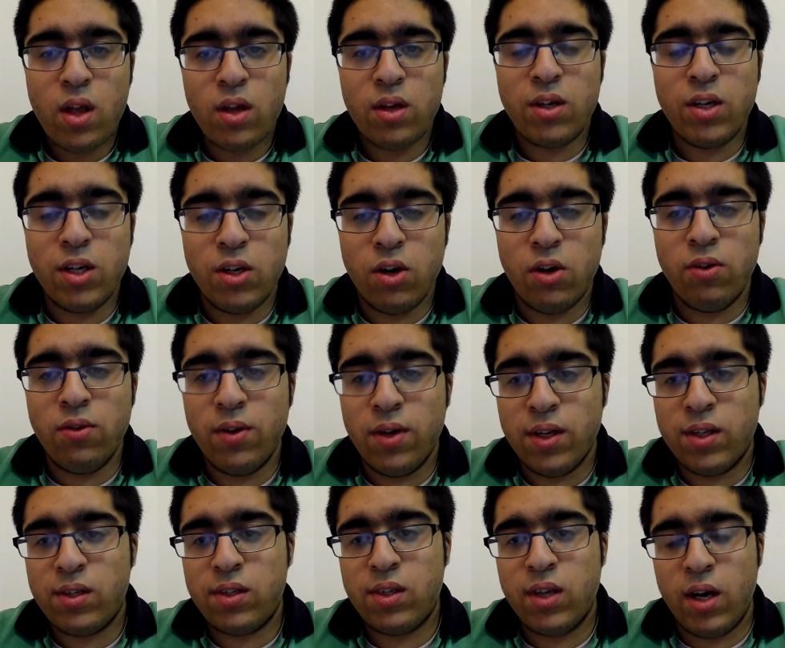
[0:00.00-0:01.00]

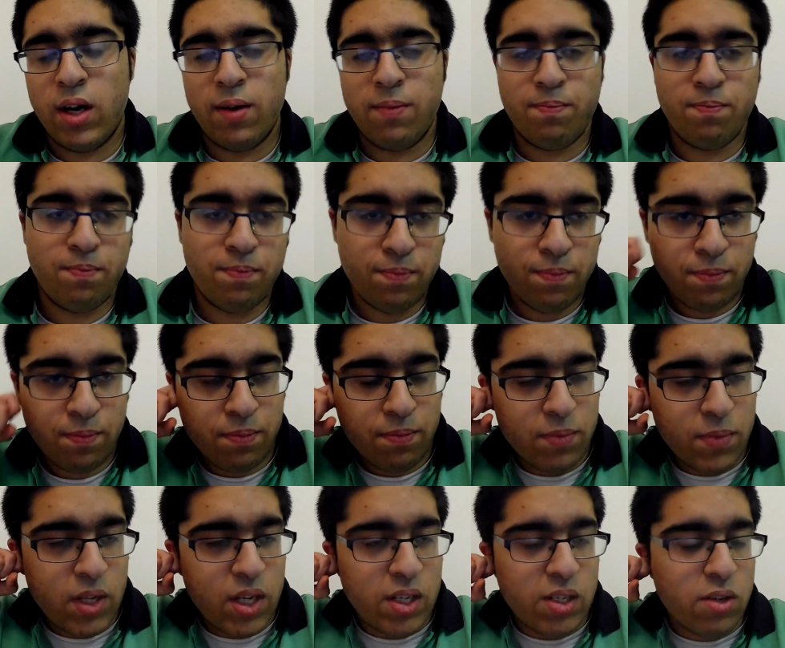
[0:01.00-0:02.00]
it's a
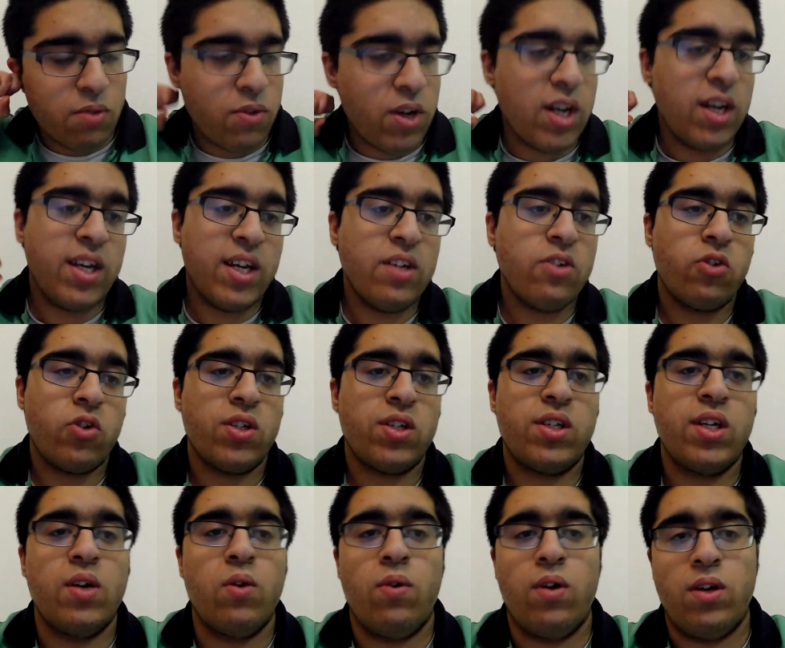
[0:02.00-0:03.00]
really
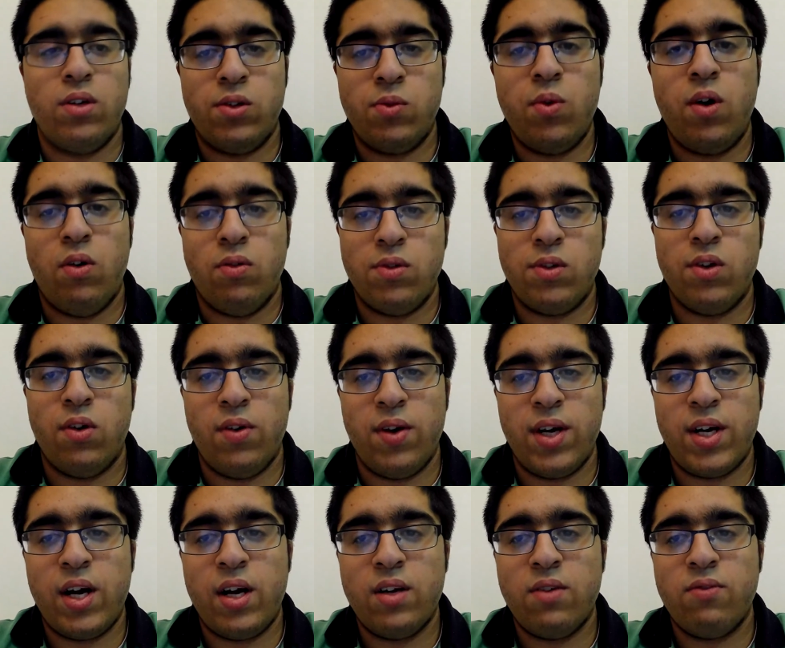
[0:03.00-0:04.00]
interesting one as well. So
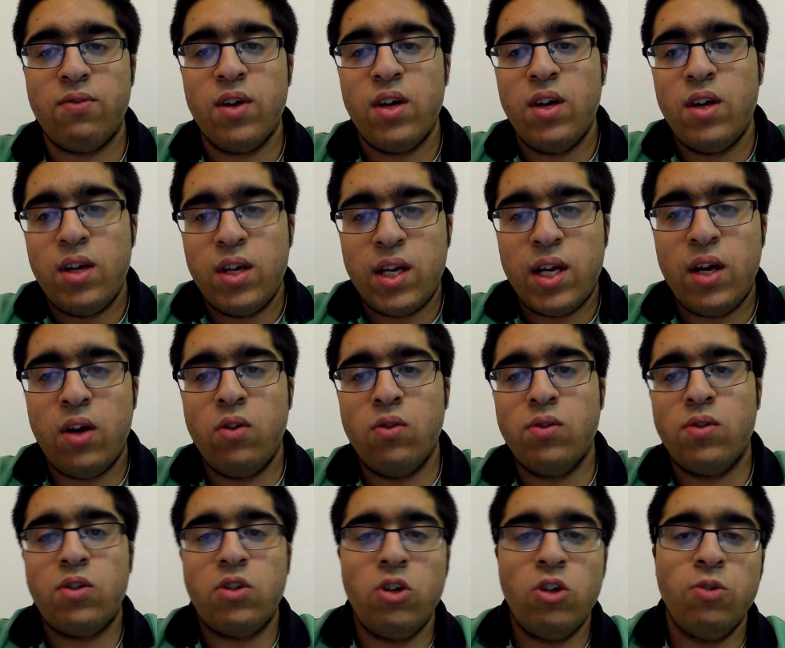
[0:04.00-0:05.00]
it kind of
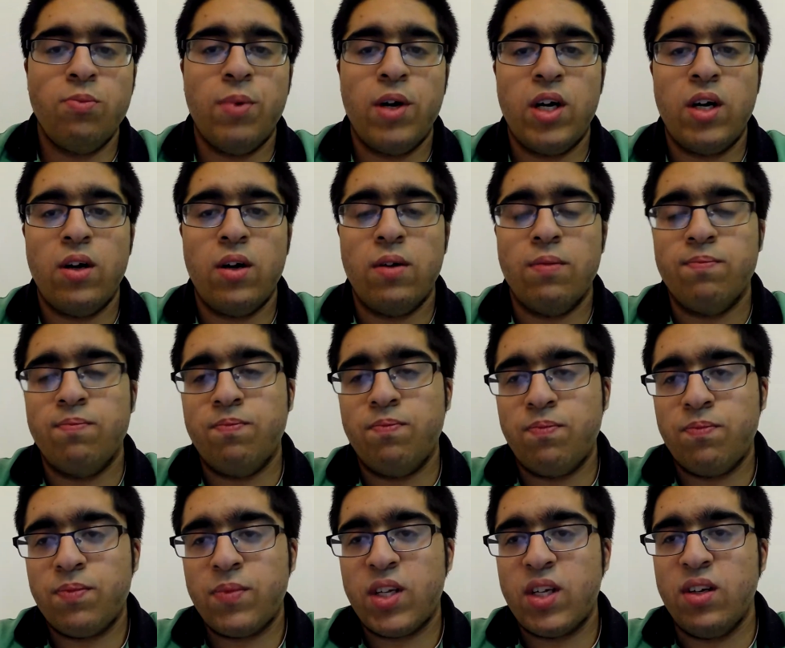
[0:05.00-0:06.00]
kills two
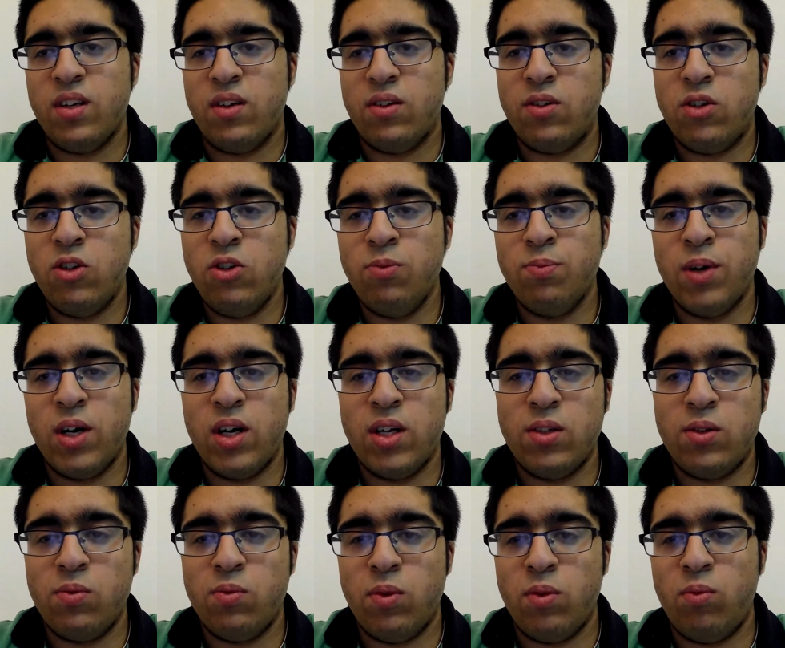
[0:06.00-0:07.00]

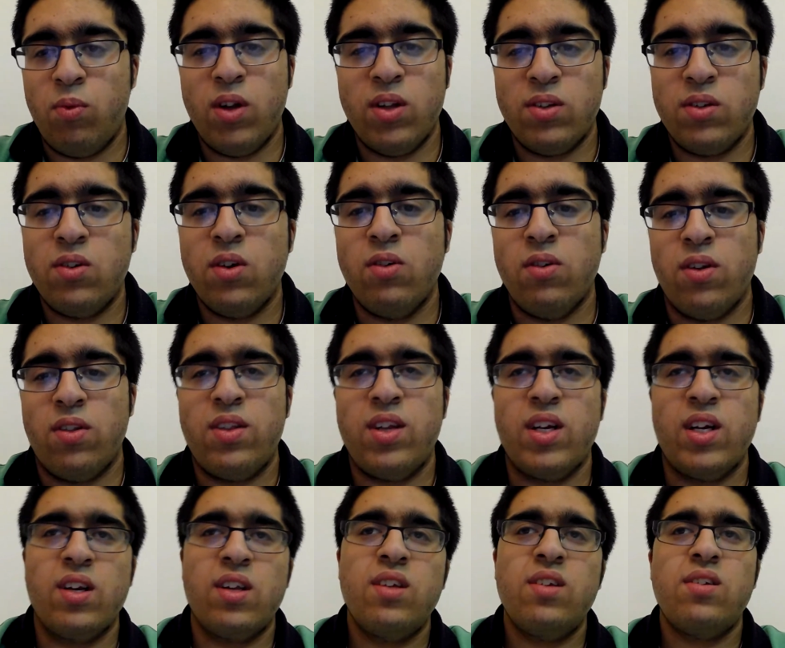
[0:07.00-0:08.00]
birds with one stone, I
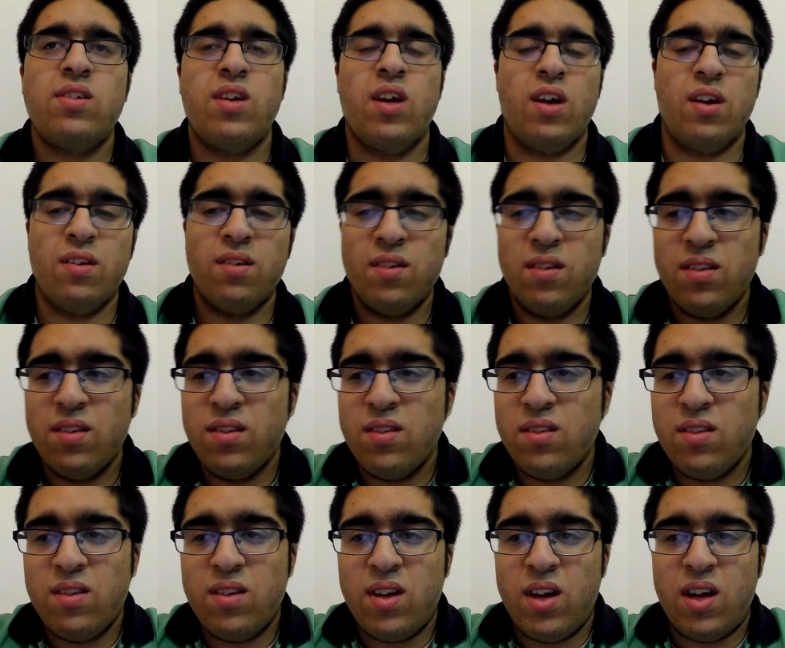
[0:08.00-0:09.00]
think it is. Yeah,
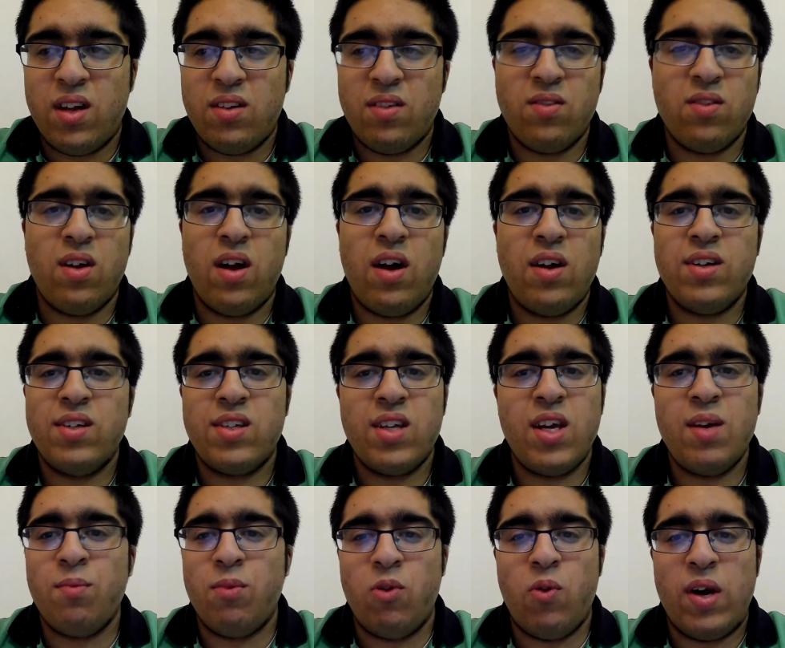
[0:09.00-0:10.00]
I don't know how you
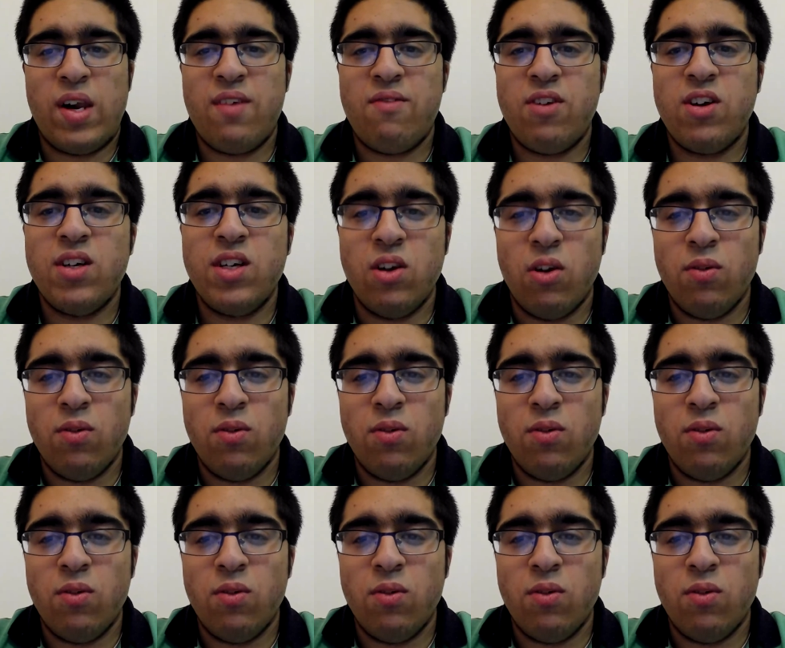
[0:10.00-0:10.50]
say it, but whatever. It